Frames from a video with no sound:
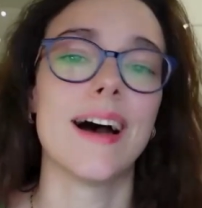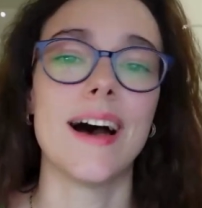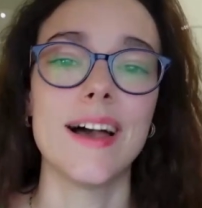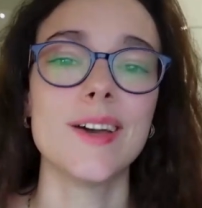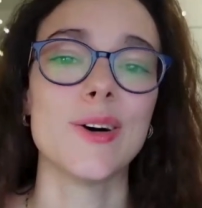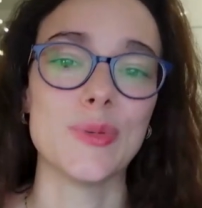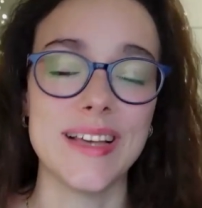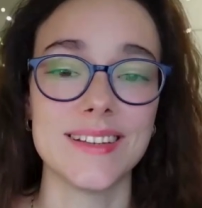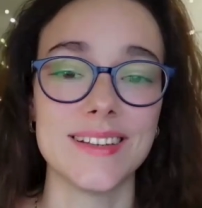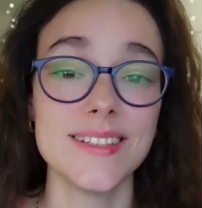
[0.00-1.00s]
I hope
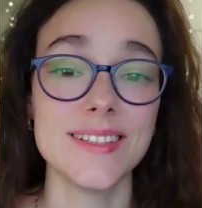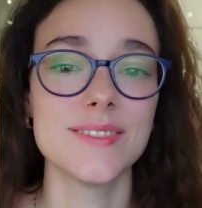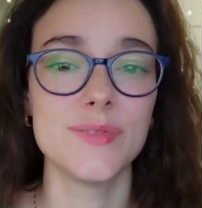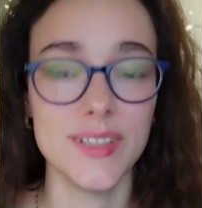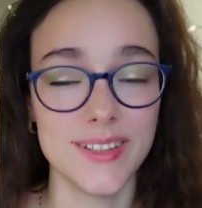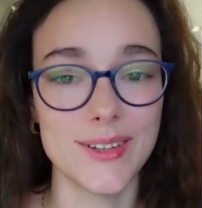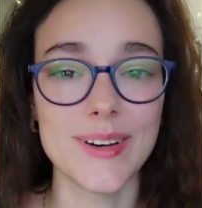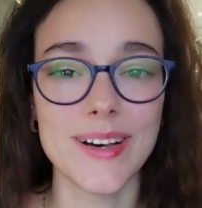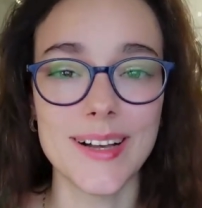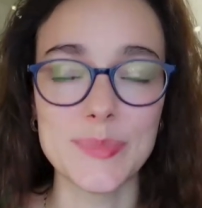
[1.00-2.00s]
that this video
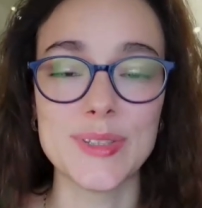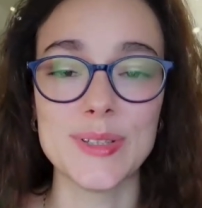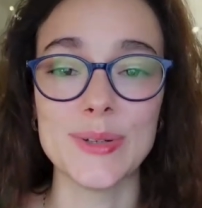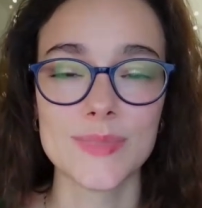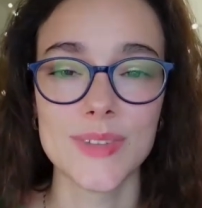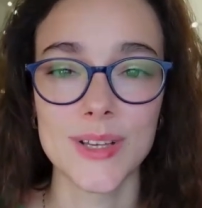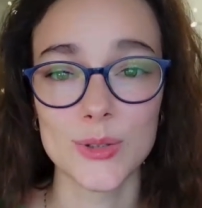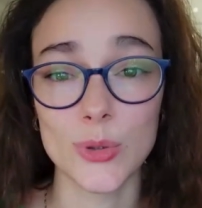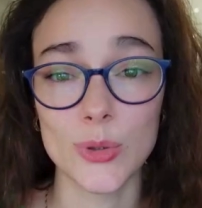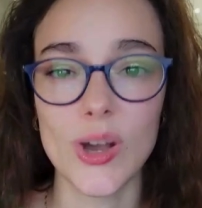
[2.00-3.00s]
helped you
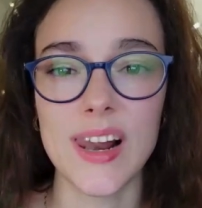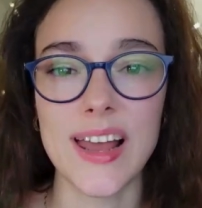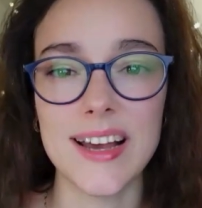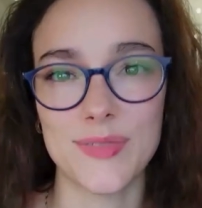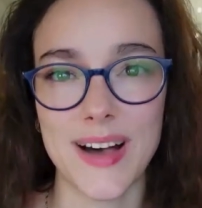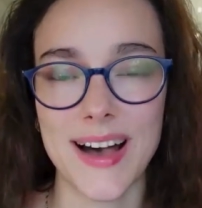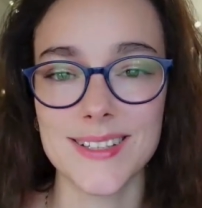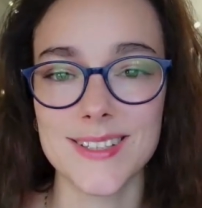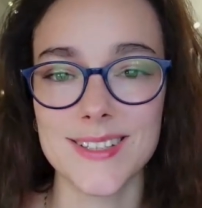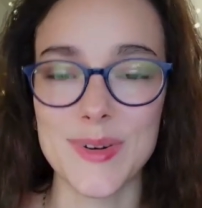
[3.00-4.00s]
to clarify
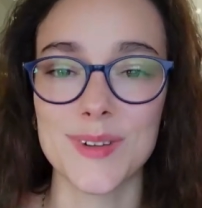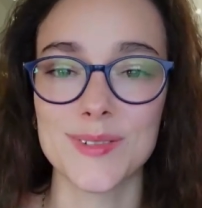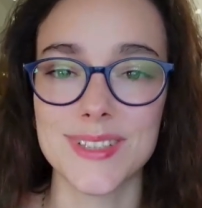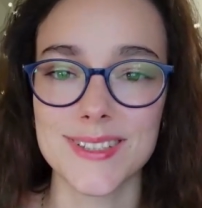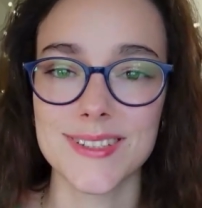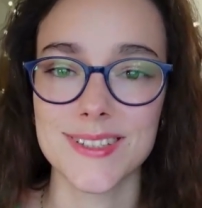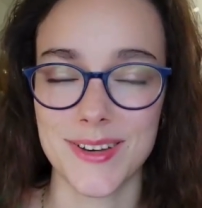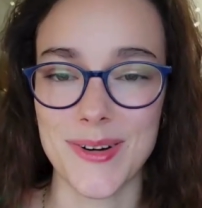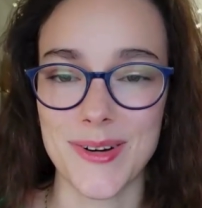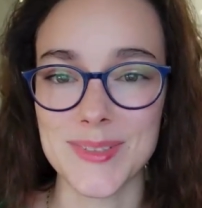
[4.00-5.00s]
some of this
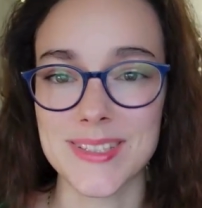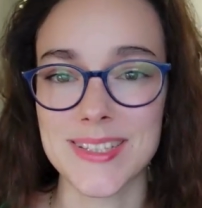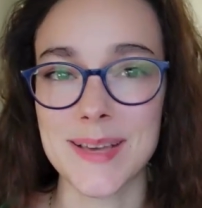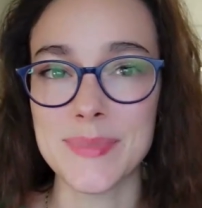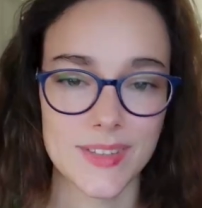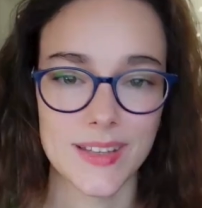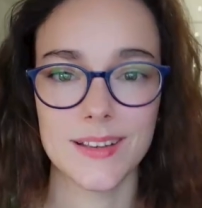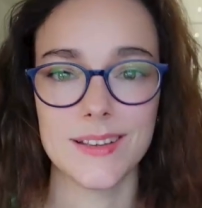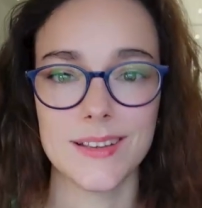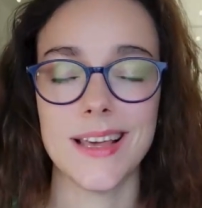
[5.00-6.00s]
concept.
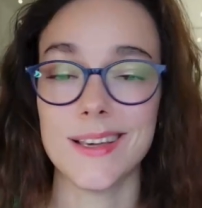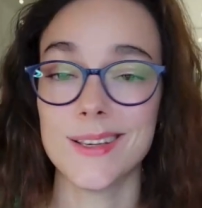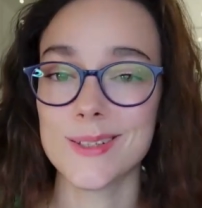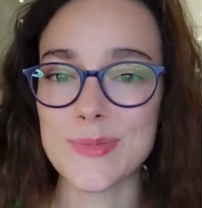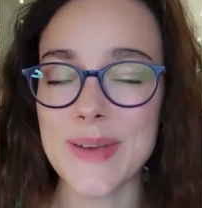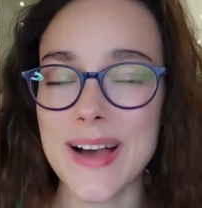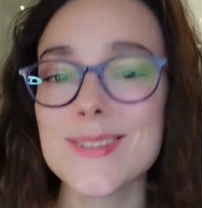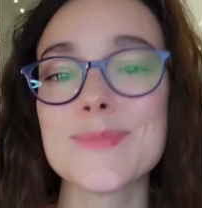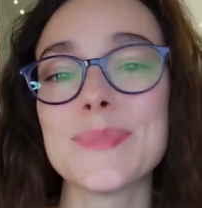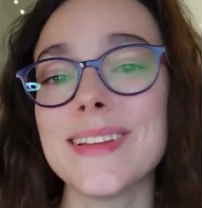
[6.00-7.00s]
Thank you so
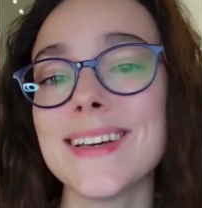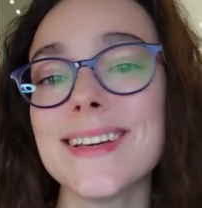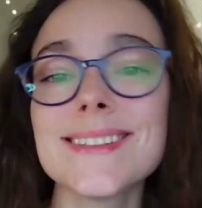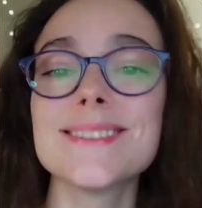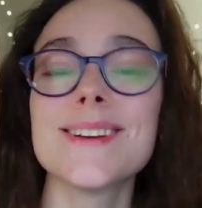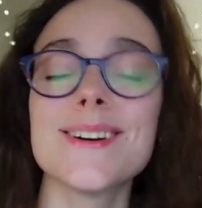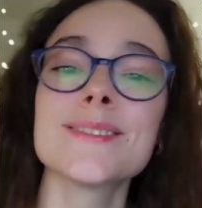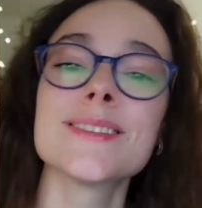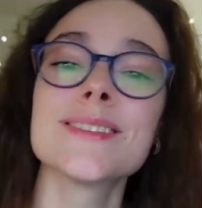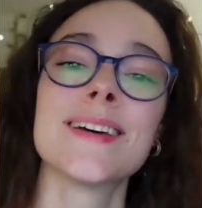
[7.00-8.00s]
much. Please
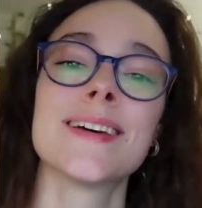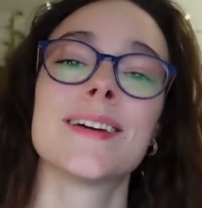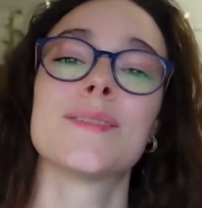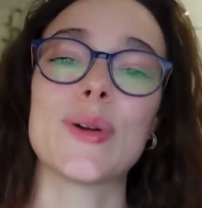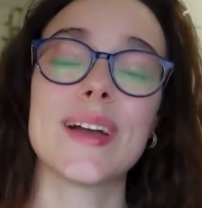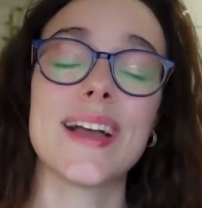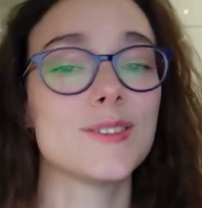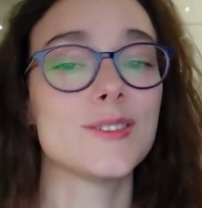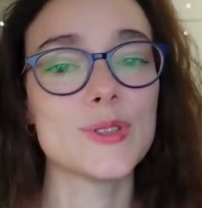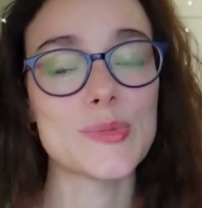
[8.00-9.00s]
don't forget
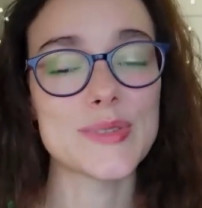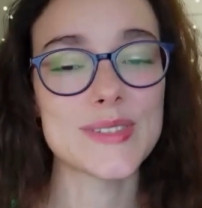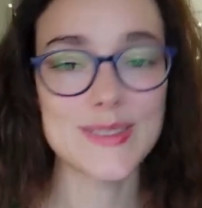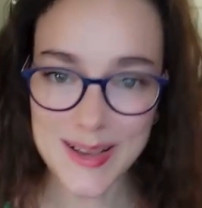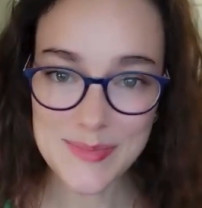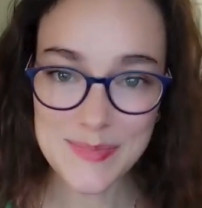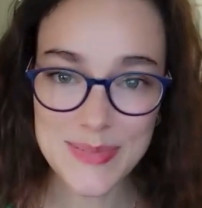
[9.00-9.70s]
to subscribe